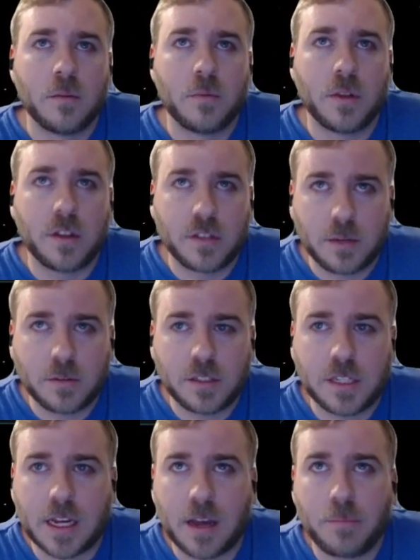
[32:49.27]
So able to
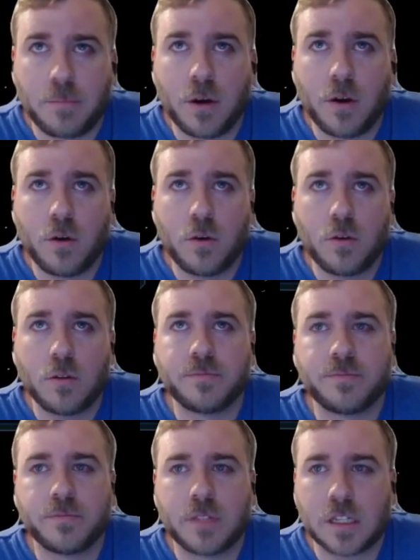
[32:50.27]
take out Poe.
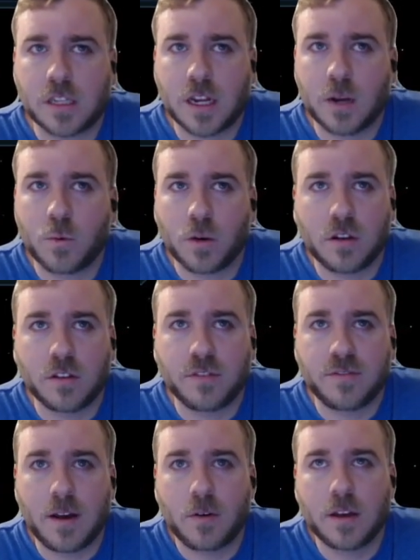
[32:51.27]
Next I gotta work on the
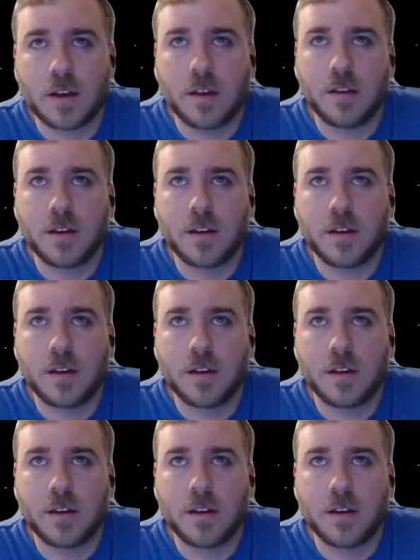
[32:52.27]
Falcon.